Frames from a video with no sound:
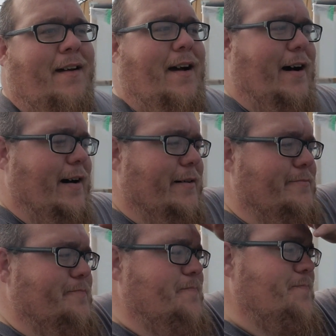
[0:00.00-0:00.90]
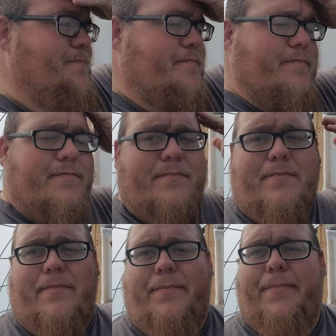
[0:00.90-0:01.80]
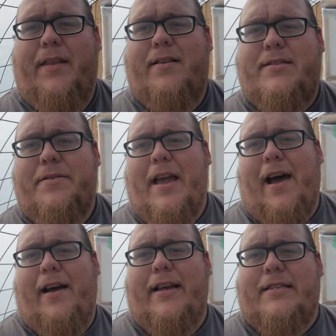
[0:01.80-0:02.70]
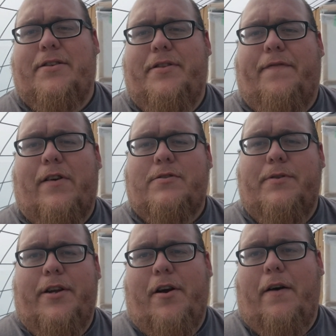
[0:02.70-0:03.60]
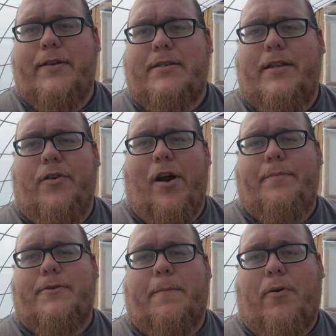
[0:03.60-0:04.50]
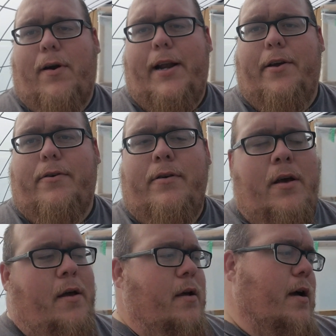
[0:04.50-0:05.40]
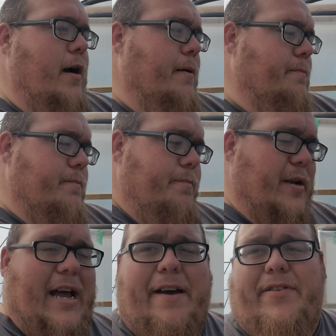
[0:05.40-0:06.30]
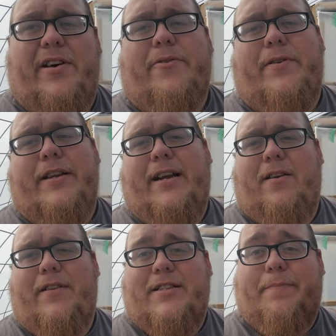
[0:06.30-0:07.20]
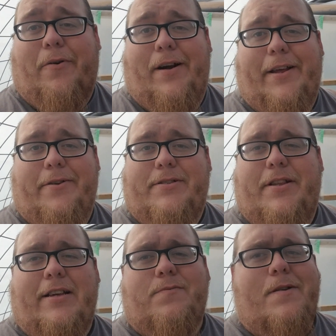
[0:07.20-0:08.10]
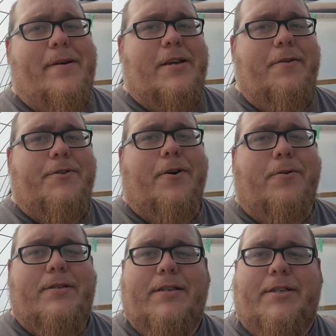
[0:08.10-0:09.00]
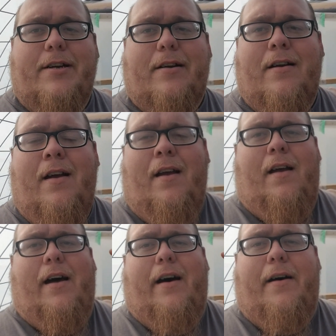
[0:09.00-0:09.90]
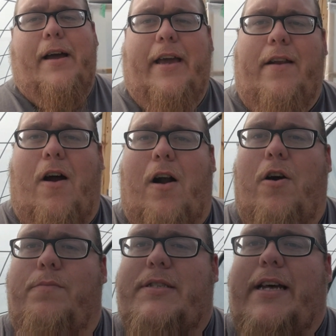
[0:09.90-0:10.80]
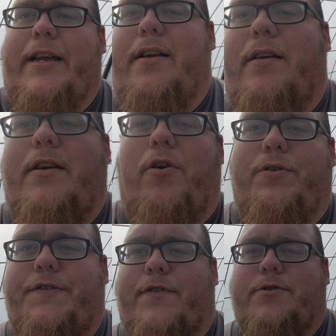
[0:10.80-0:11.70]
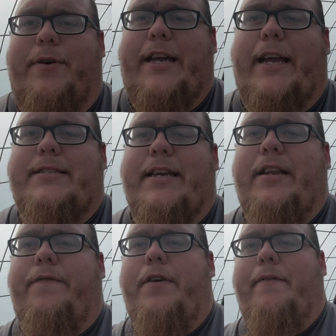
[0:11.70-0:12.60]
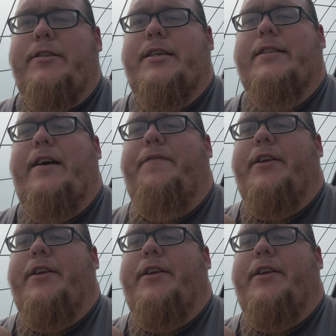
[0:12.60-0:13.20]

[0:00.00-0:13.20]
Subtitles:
So yeah, and so the first one, you know, obviously the grapes are perennial. But I have another one here that's perennial. So that's one of my huge goals this year in our homesteading goals for 2018. If you haven't checked that